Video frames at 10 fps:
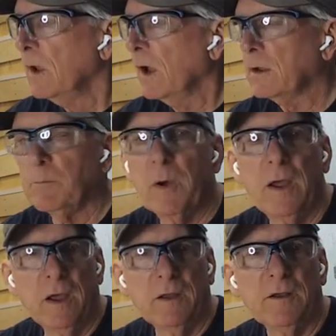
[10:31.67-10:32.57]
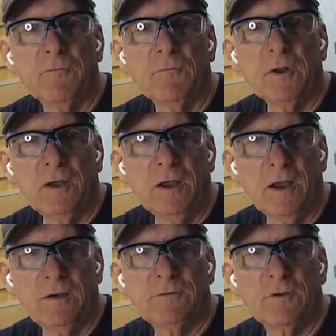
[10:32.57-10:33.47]
I could buy a really
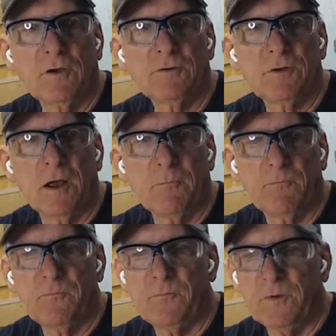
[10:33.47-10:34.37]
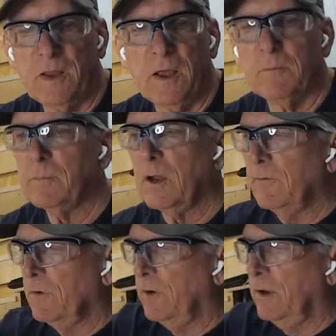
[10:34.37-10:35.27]
nice Sawstop for that, but
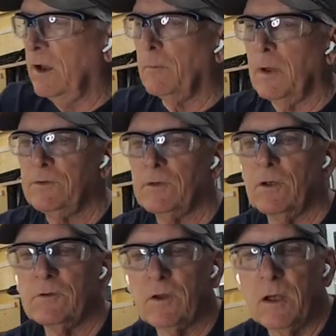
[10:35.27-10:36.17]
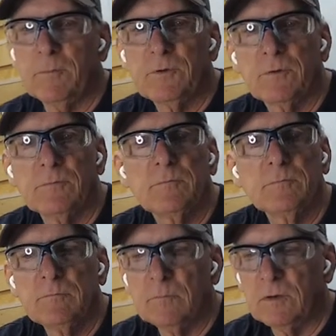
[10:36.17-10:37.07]
I've already got my Sawstop, so
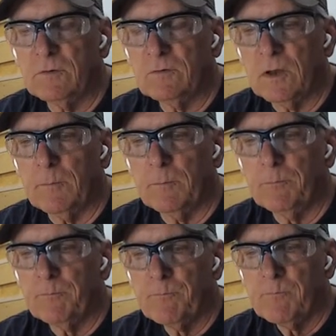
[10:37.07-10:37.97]
this is something.